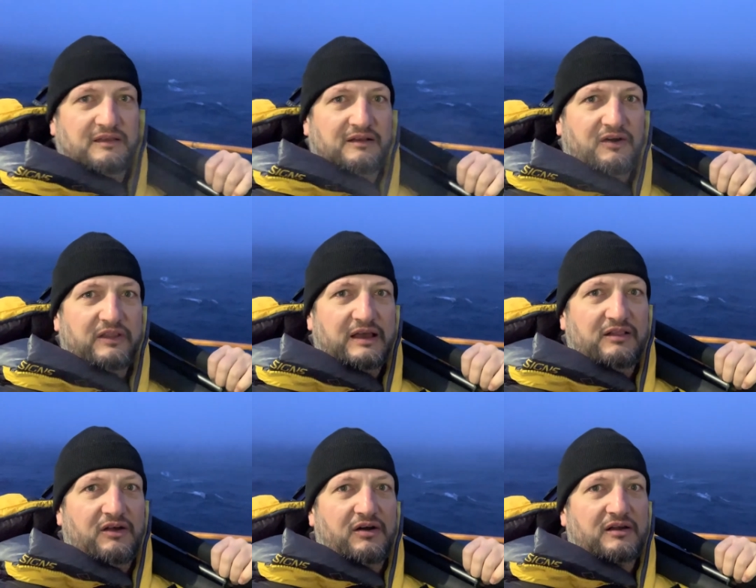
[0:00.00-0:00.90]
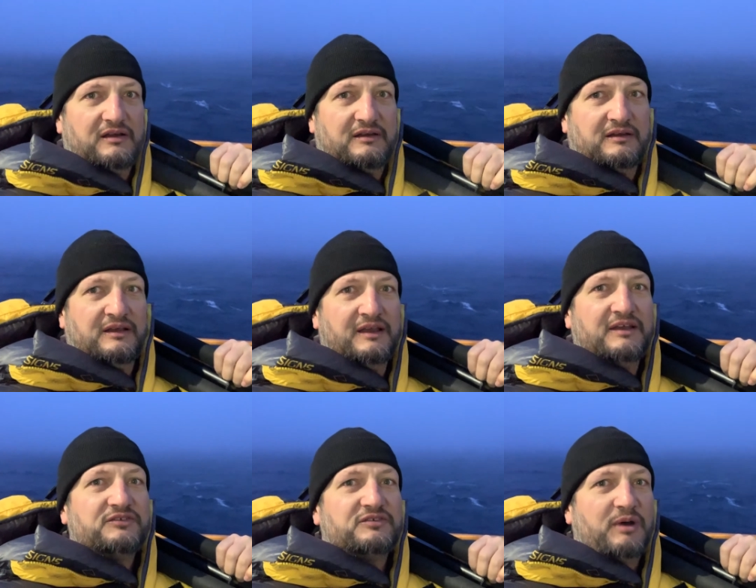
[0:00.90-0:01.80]
all night long.
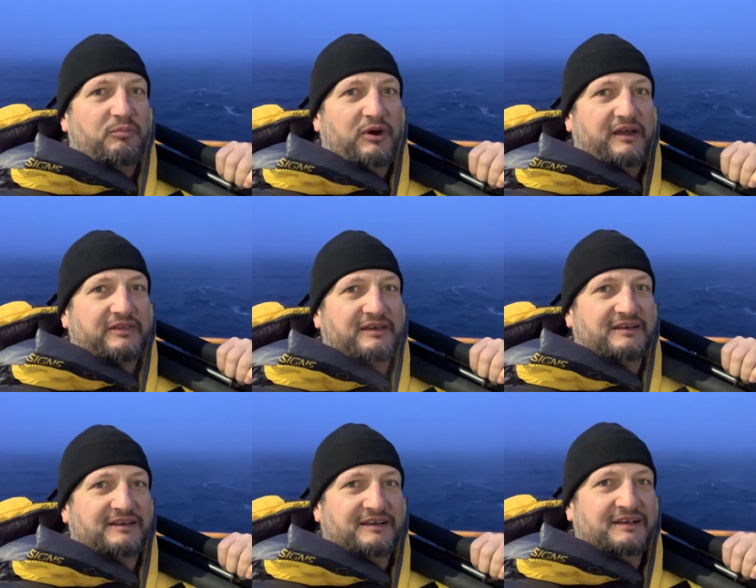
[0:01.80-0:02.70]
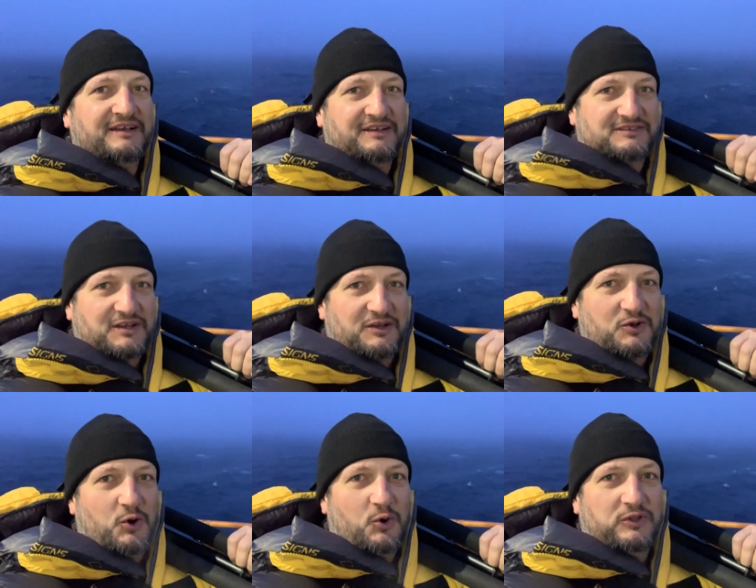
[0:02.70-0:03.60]
See my breath? It's gotten
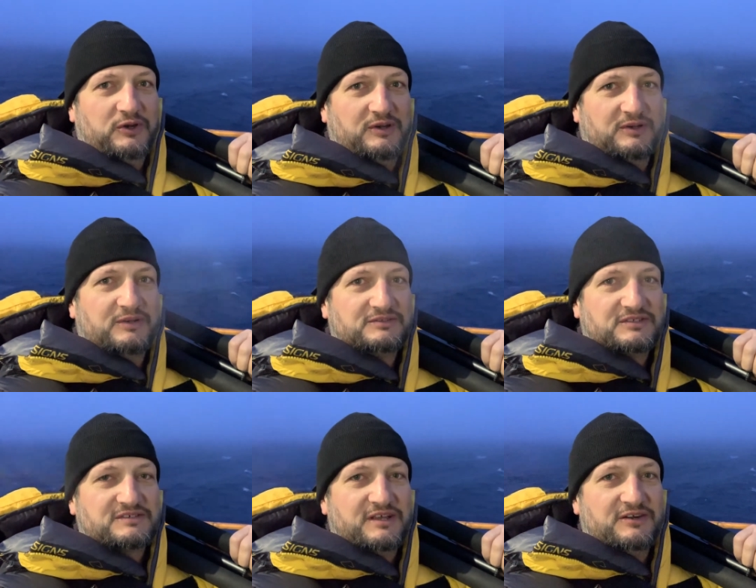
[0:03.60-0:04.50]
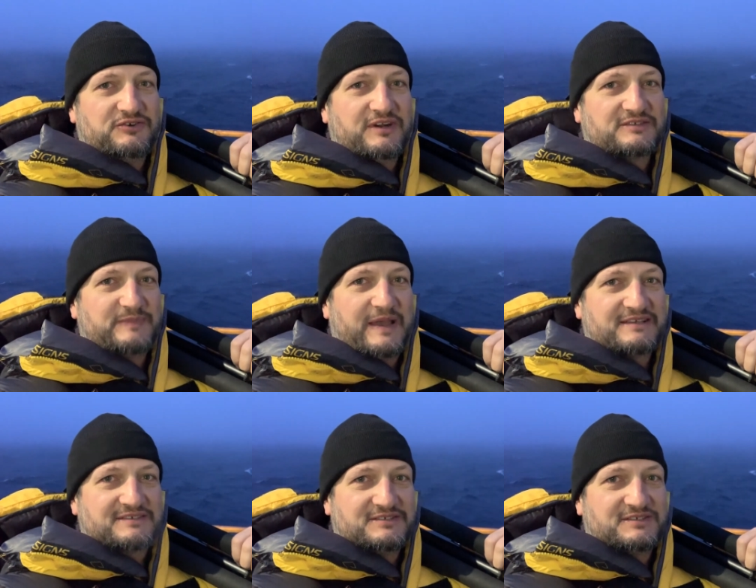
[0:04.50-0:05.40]
colder. Just entered Drake's
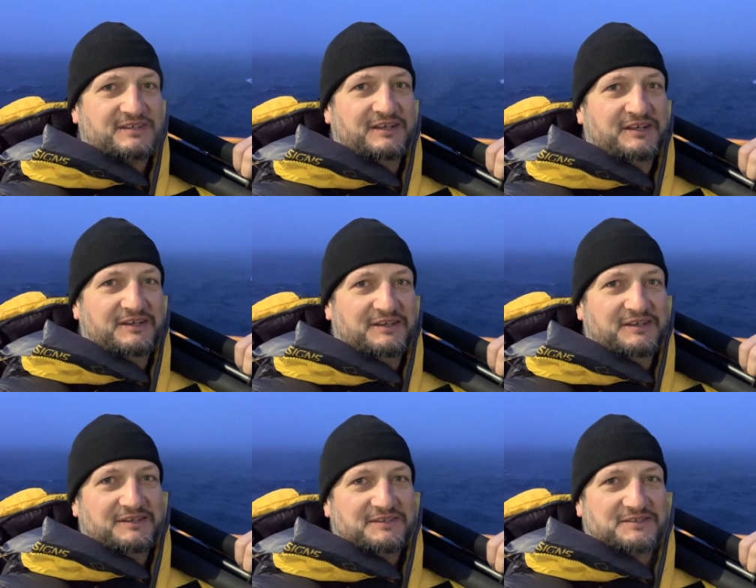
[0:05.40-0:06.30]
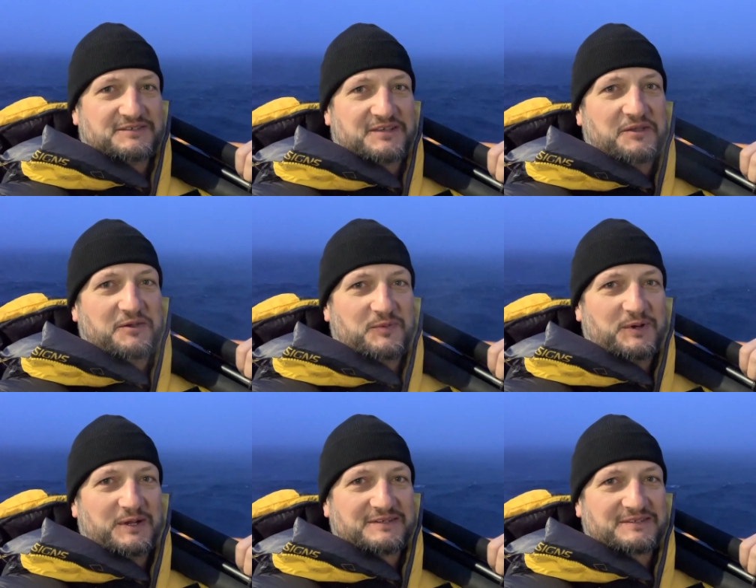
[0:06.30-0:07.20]
Passage. This is
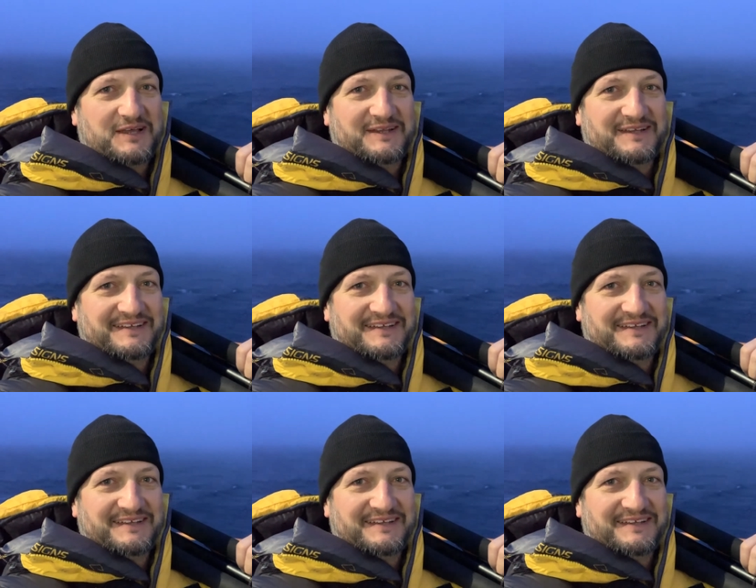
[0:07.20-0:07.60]
pretty exciting.